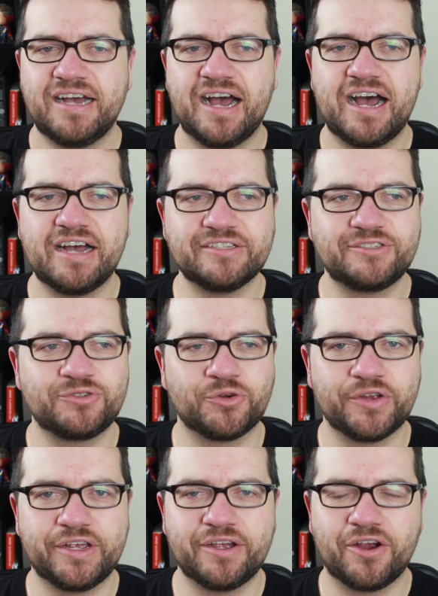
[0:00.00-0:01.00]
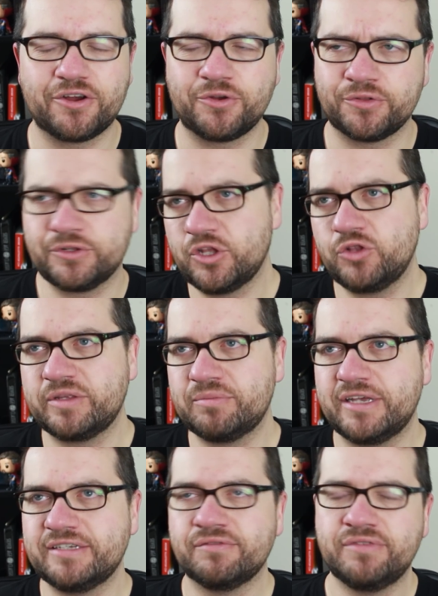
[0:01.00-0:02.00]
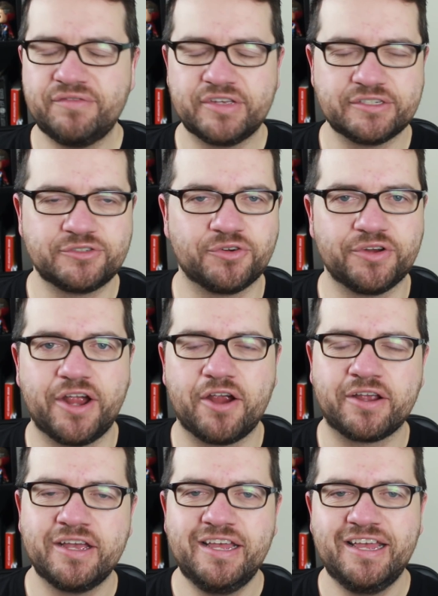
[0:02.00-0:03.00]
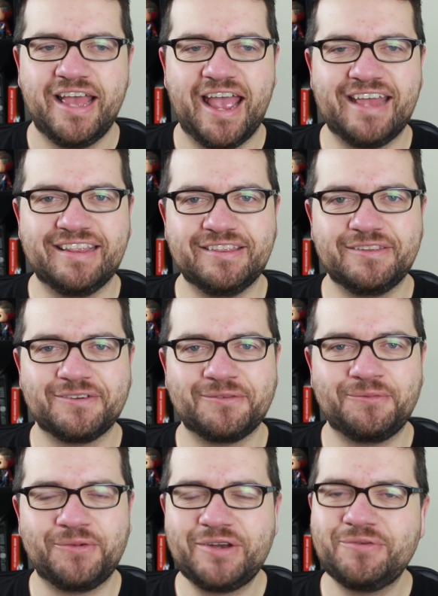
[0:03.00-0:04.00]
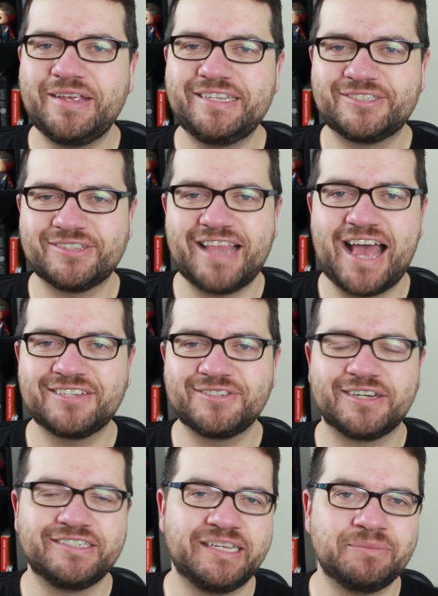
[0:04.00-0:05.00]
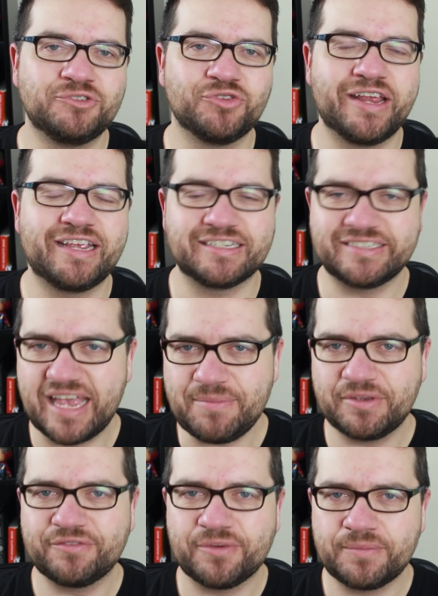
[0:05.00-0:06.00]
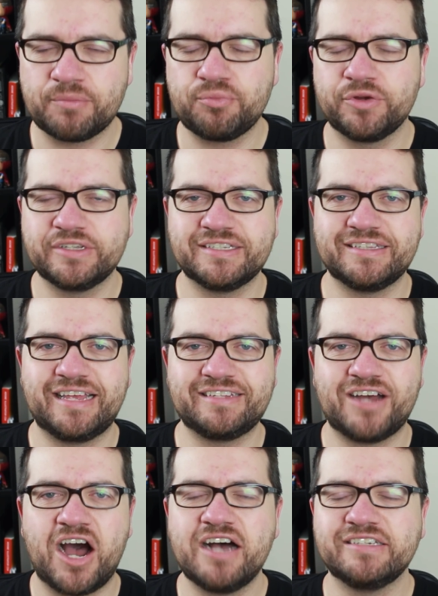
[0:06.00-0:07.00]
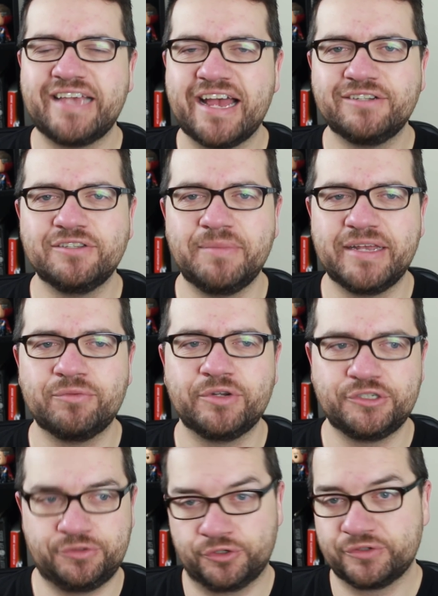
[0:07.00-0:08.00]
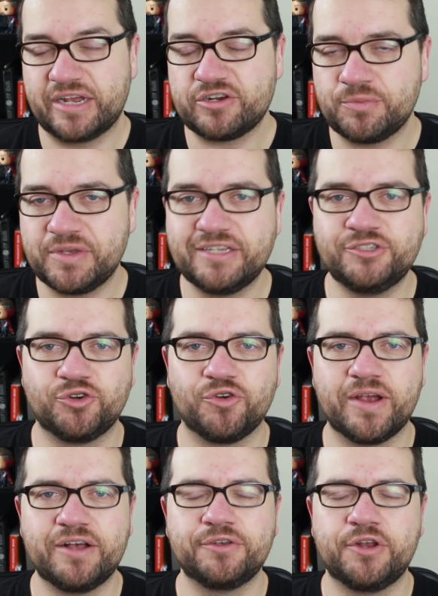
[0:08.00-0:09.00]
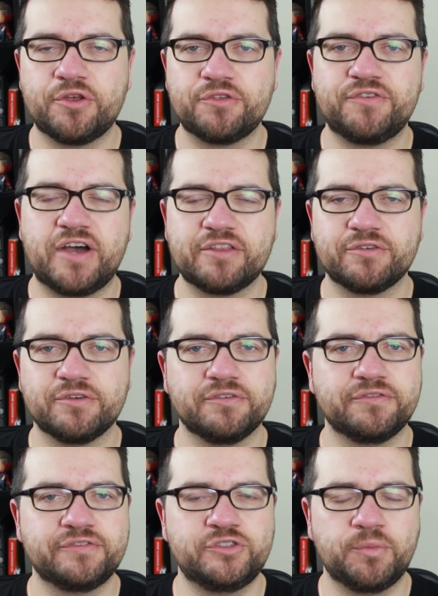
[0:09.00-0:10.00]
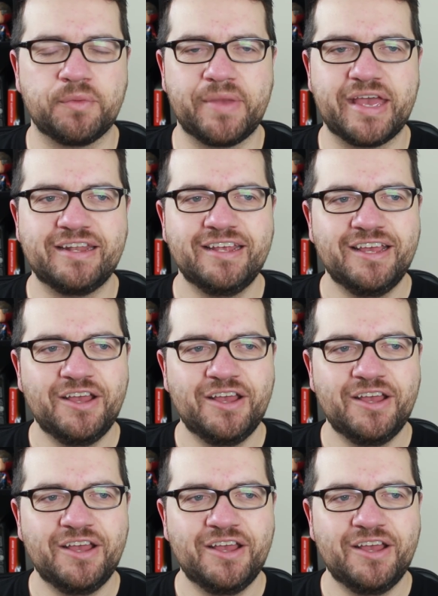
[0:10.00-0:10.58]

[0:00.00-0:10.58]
uh, story arc or the Lonely Place of Living story arc. And when we last saw Tim Drake escaping from the prison that Oz held him in, which turned out to be Jor-El, you know, the father of Superman,